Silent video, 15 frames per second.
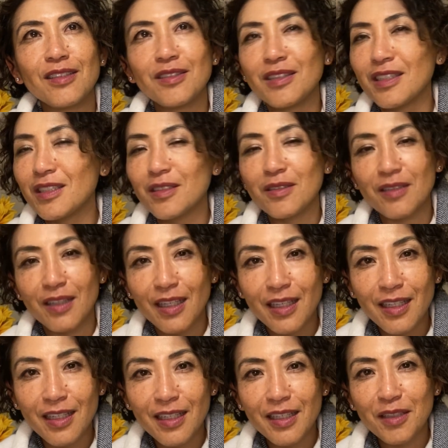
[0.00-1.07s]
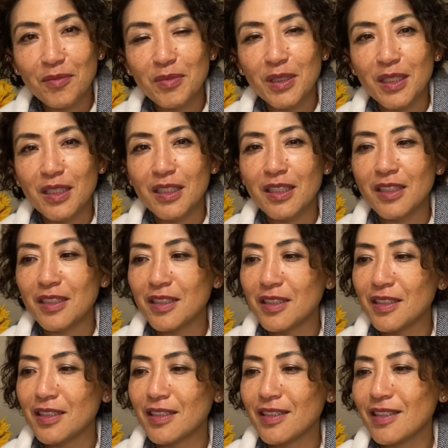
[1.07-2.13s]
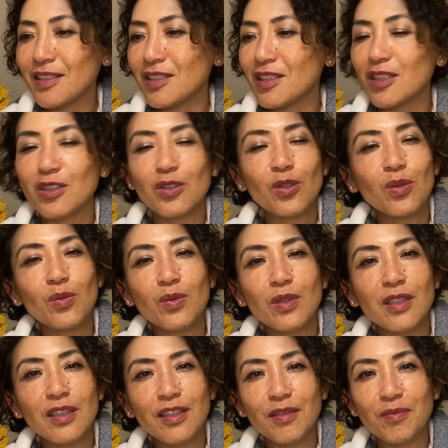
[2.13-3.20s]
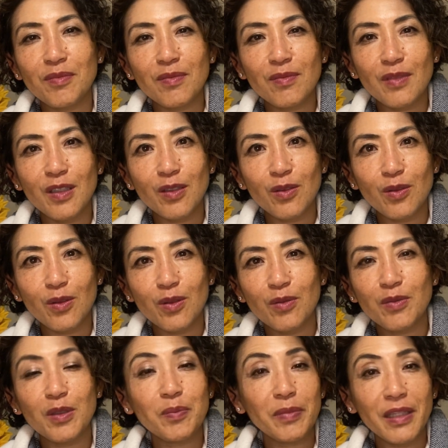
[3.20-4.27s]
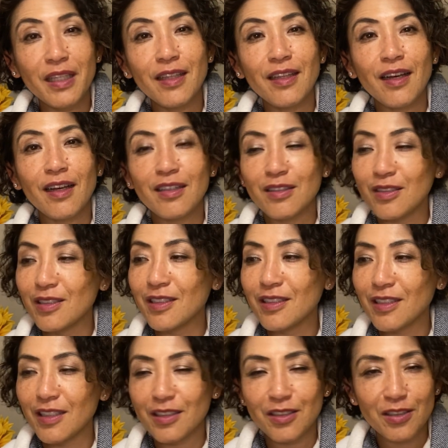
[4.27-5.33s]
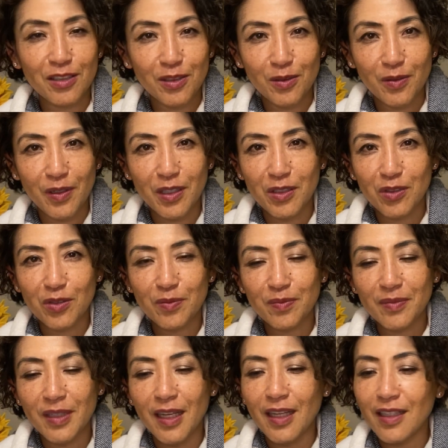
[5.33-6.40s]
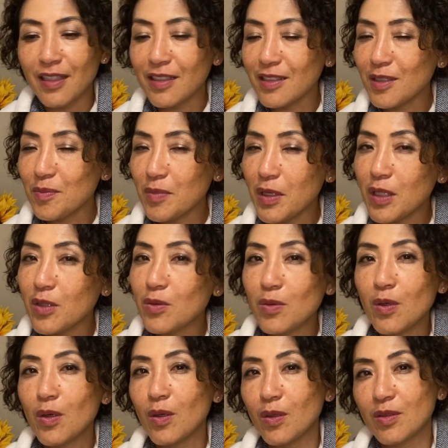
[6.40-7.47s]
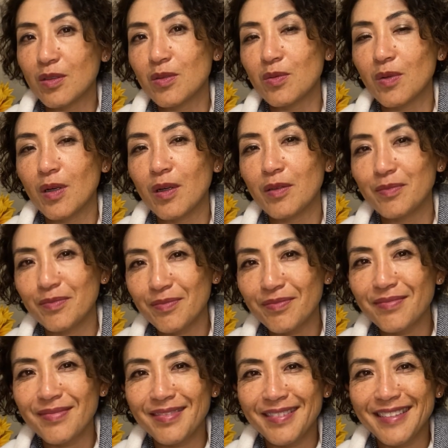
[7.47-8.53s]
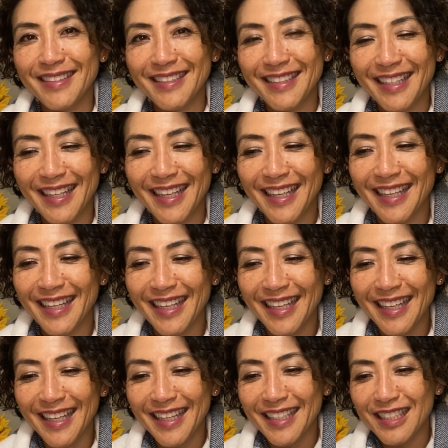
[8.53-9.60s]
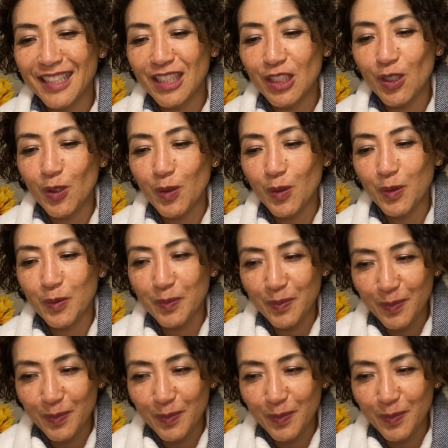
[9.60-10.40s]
didn't like it because you just don't want to, repeat that to the next generation. That's a big role as well, okay? So